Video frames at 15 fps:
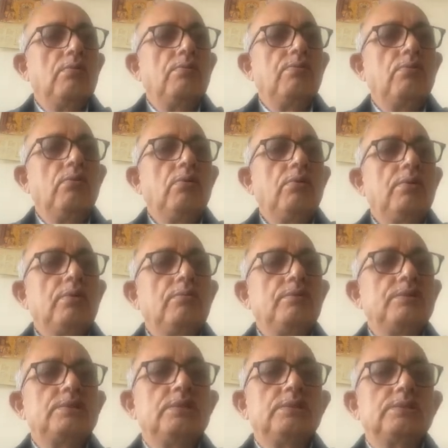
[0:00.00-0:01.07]
4,
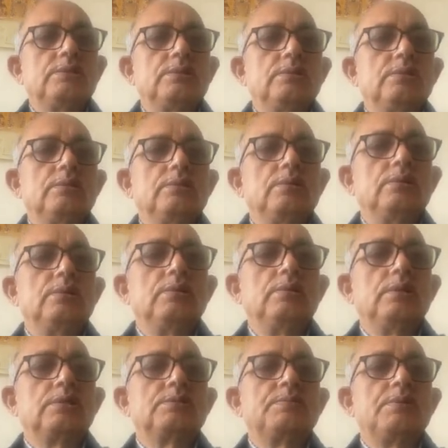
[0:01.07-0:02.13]
which is the
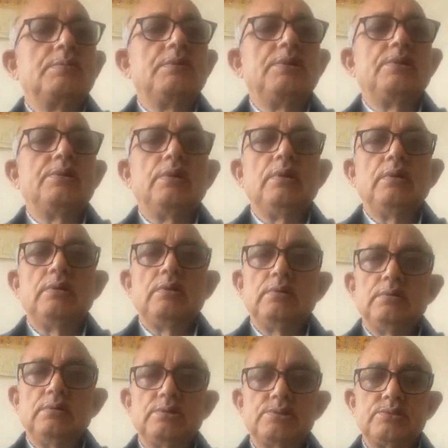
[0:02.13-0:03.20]
experimental
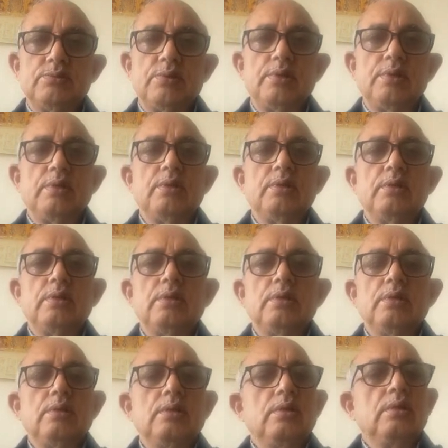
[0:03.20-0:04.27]
story.
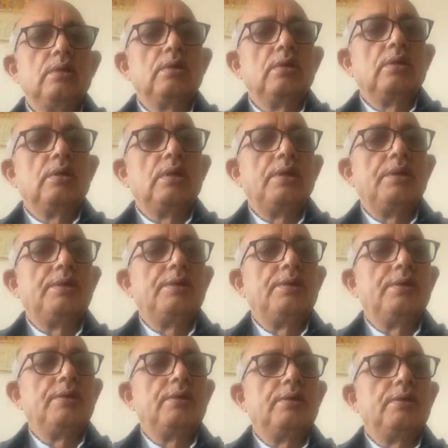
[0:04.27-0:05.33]
And
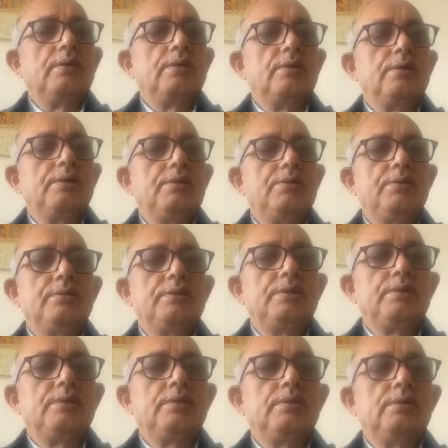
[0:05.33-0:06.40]
during
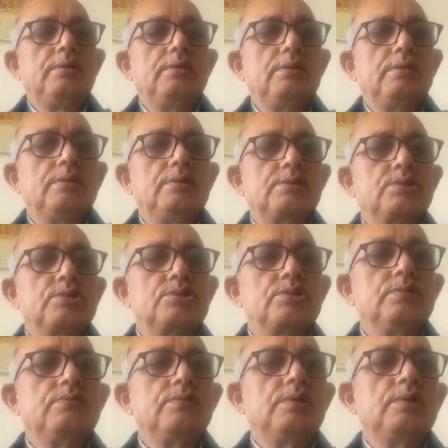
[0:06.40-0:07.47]
the
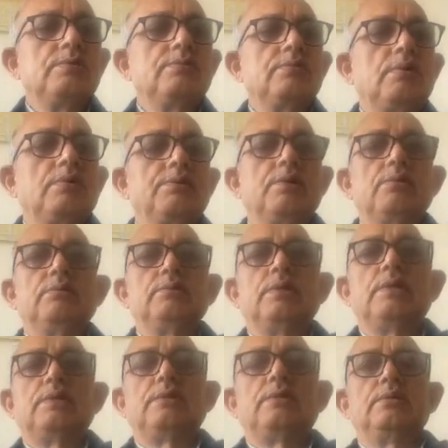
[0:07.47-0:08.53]
discussion, we found out
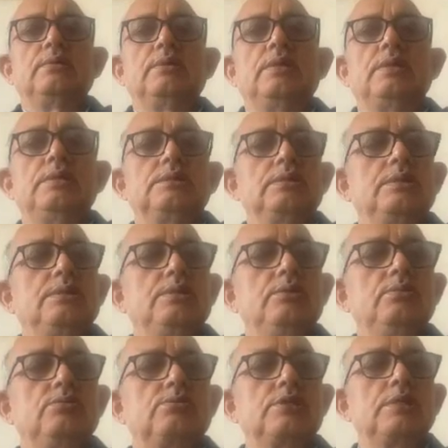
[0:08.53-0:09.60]
that there is a
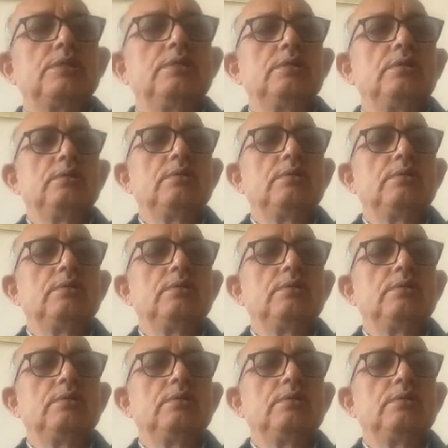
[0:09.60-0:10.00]
new trend,